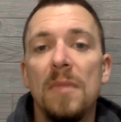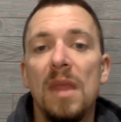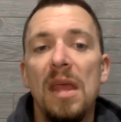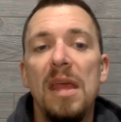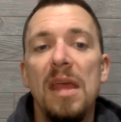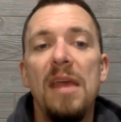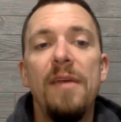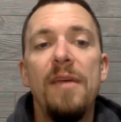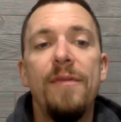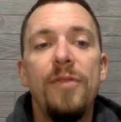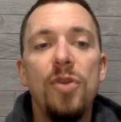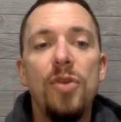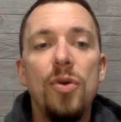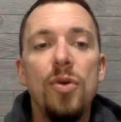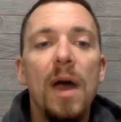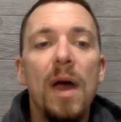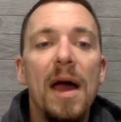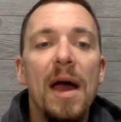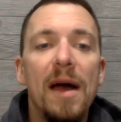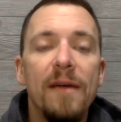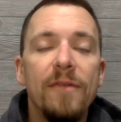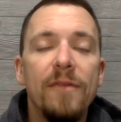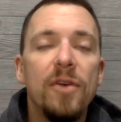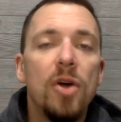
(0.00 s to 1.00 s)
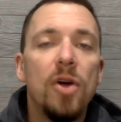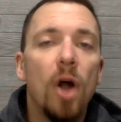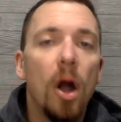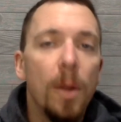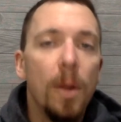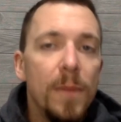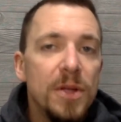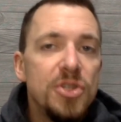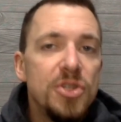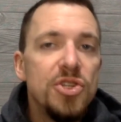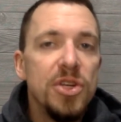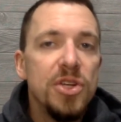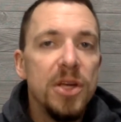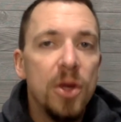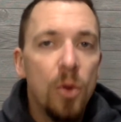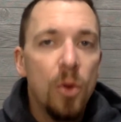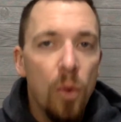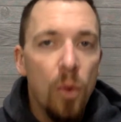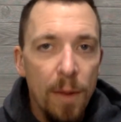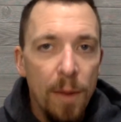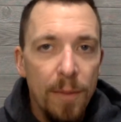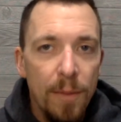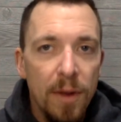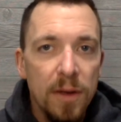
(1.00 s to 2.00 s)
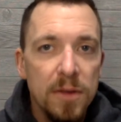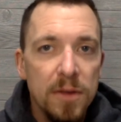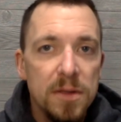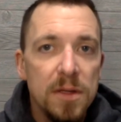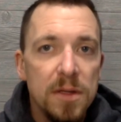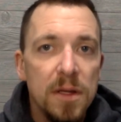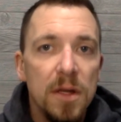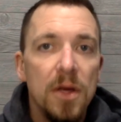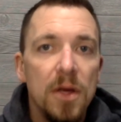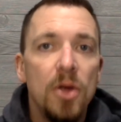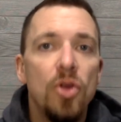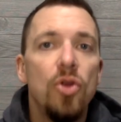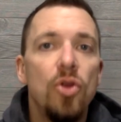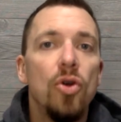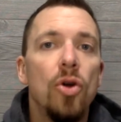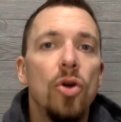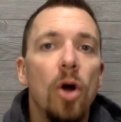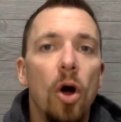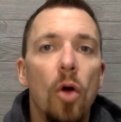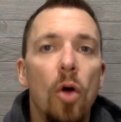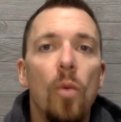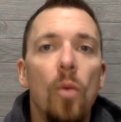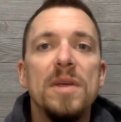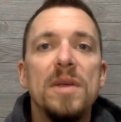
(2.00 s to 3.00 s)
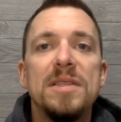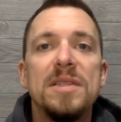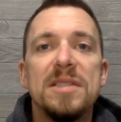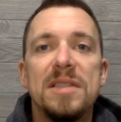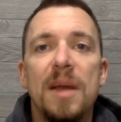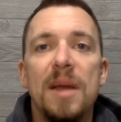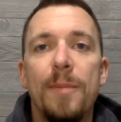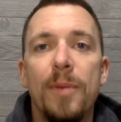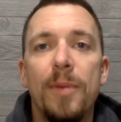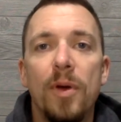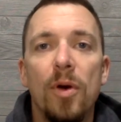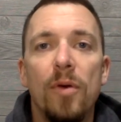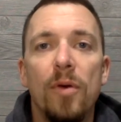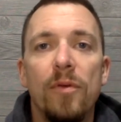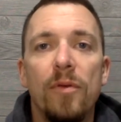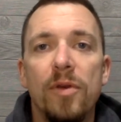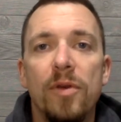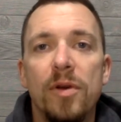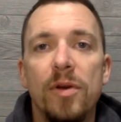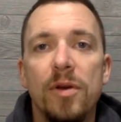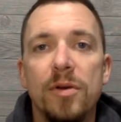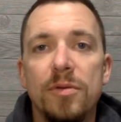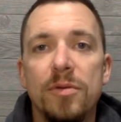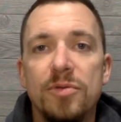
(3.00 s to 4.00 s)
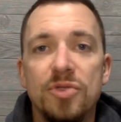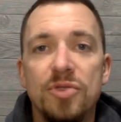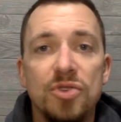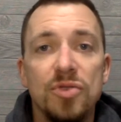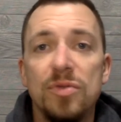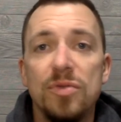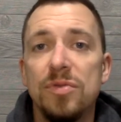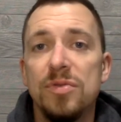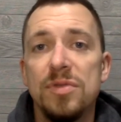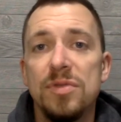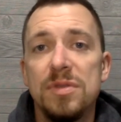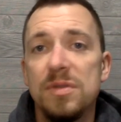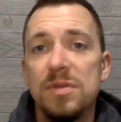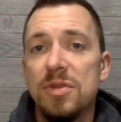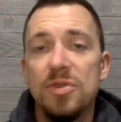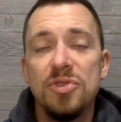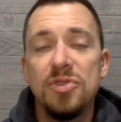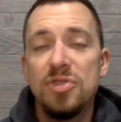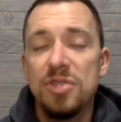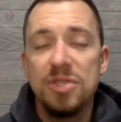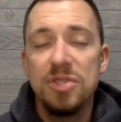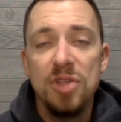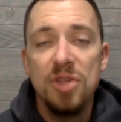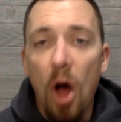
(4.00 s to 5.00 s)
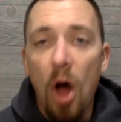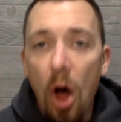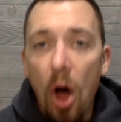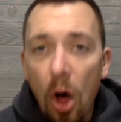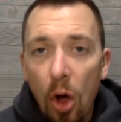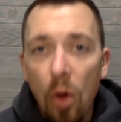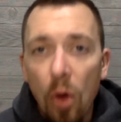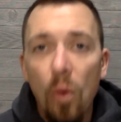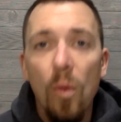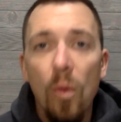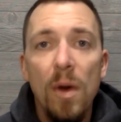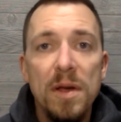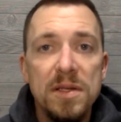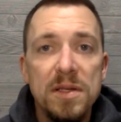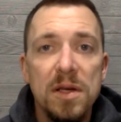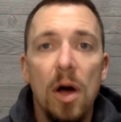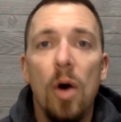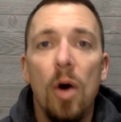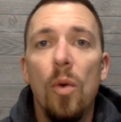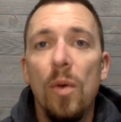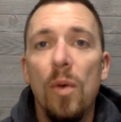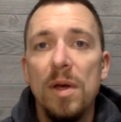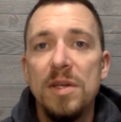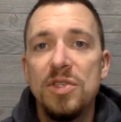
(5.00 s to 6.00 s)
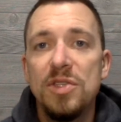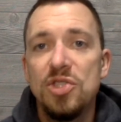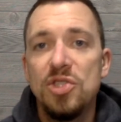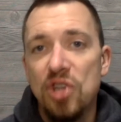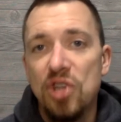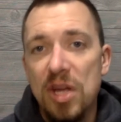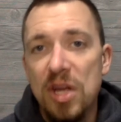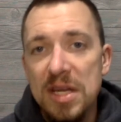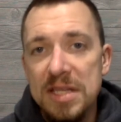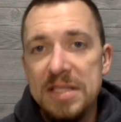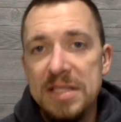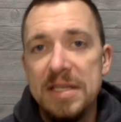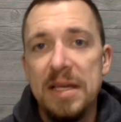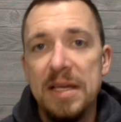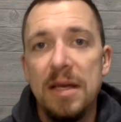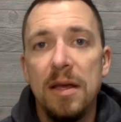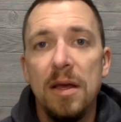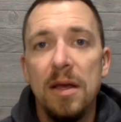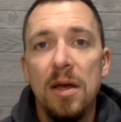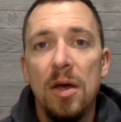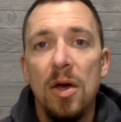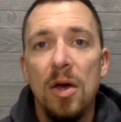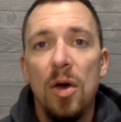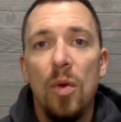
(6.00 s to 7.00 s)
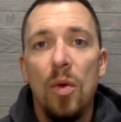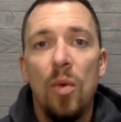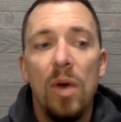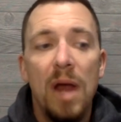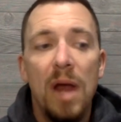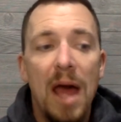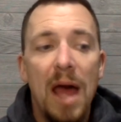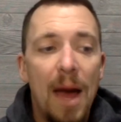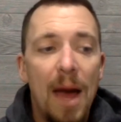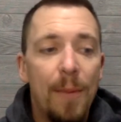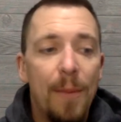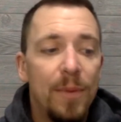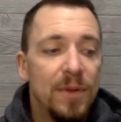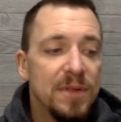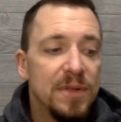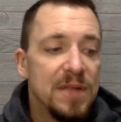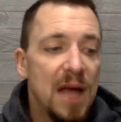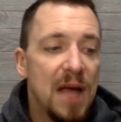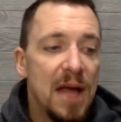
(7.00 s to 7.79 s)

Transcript: If you have garbage equipment, you're always stepping over your shoes. You're just always, always chasing what happens.